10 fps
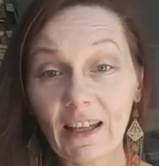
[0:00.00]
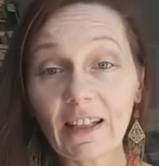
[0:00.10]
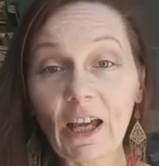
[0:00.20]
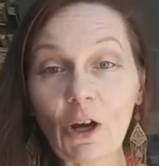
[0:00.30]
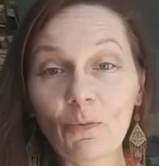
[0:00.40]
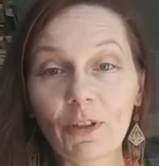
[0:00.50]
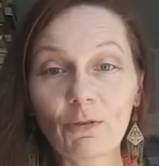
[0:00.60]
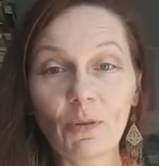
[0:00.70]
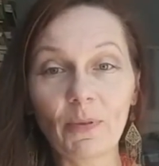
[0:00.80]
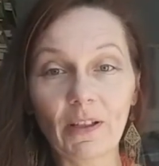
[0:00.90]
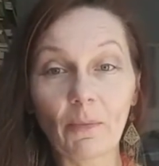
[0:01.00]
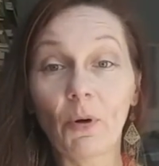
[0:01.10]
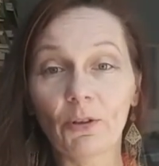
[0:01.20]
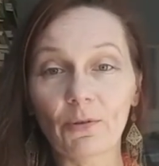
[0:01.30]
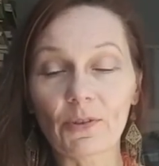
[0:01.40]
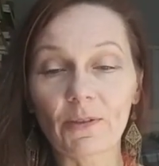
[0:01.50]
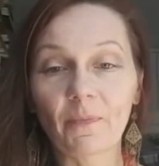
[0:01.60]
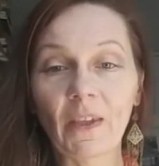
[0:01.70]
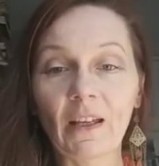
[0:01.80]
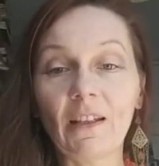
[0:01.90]
And I hope it will be a bonus.
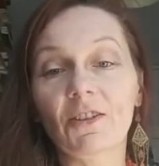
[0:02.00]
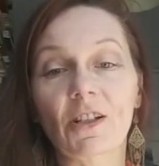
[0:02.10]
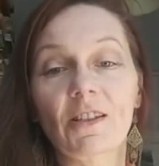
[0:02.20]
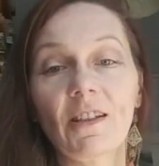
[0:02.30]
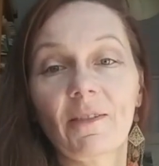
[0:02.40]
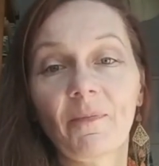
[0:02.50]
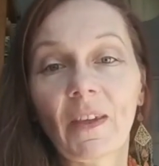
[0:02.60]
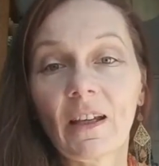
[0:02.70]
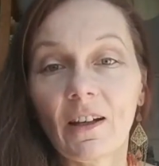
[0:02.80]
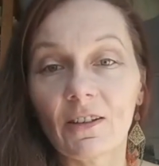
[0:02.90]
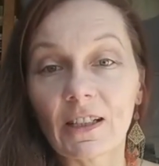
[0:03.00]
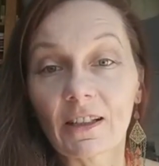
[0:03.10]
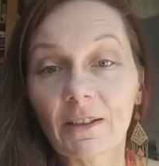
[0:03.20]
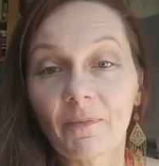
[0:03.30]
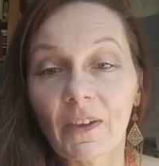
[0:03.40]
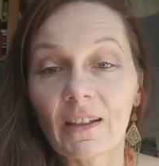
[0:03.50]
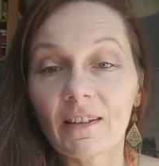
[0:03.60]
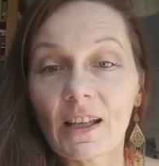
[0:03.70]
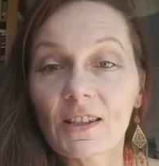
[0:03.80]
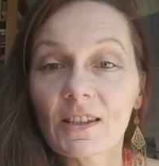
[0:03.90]
Interesting. All right.
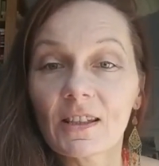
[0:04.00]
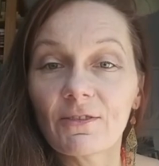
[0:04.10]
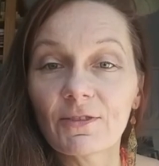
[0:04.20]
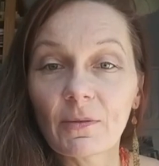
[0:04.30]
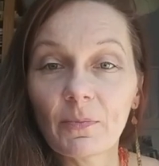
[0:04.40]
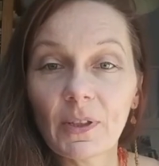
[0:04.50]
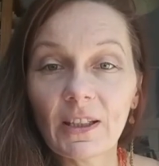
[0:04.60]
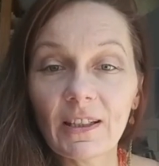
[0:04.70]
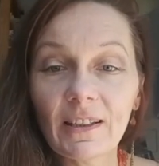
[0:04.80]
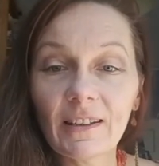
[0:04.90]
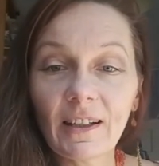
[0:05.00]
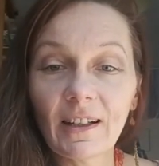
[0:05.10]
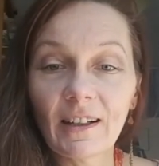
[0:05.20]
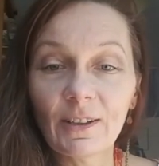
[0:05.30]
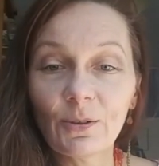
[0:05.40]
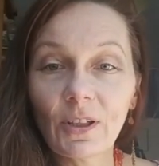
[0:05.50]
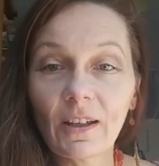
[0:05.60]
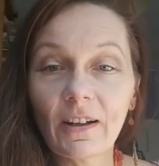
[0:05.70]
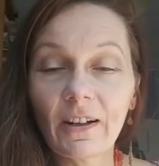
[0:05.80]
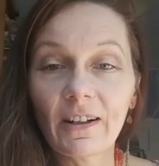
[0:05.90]
That's it from me. You
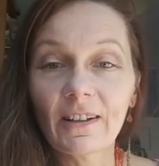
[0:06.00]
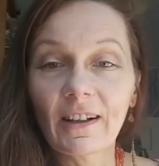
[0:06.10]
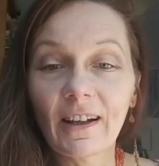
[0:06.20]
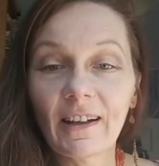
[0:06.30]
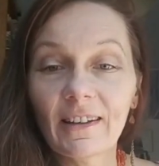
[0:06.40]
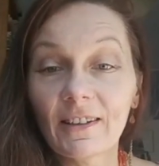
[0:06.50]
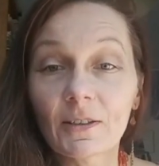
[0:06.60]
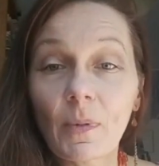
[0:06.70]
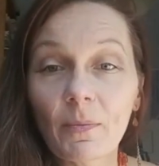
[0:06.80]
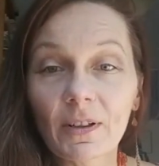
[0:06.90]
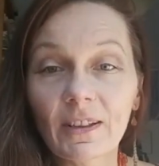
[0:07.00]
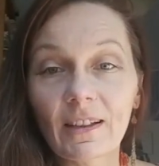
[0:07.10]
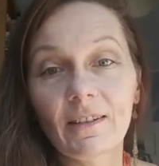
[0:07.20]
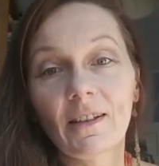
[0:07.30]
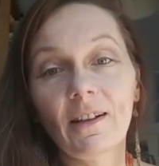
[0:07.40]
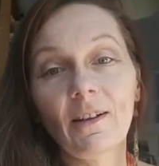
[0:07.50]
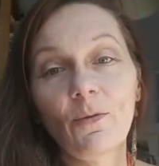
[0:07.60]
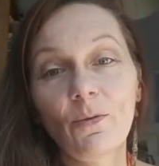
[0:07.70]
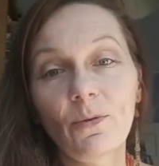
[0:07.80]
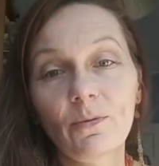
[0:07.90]
take care and remember that
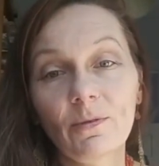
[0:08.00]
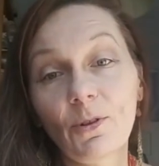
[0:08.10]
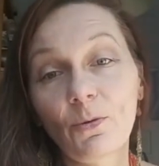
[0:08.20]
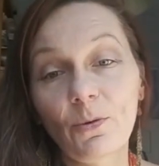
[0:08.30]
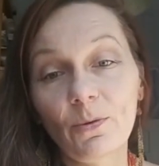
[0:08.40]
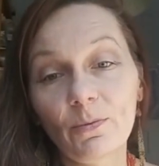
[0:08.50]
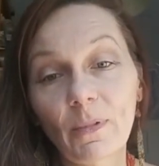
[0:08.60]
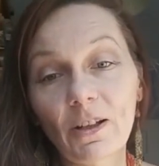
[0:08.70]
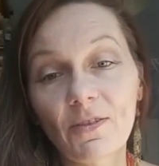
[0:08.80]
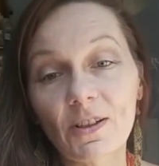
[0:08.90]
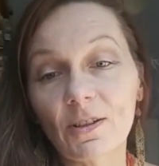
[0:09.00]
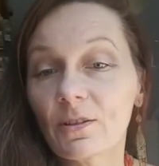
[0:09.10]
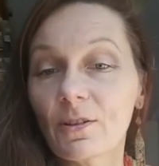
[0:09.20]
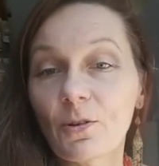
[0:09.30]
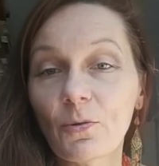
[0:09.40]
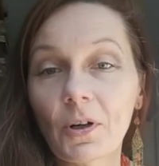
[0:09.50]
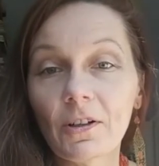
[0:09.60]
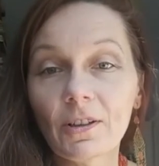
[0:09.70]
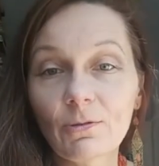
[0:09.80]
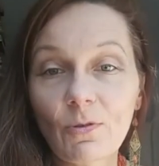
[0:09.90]
you manifest your
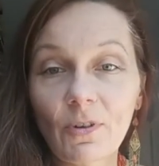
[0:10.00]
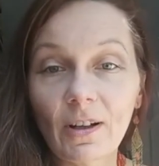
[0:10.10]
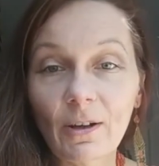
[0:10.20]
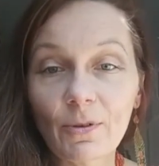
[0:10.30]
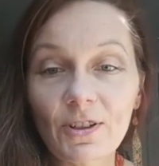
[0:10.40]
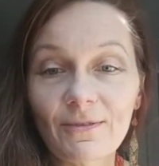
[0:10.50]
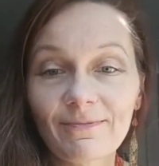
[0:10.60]
word with your language.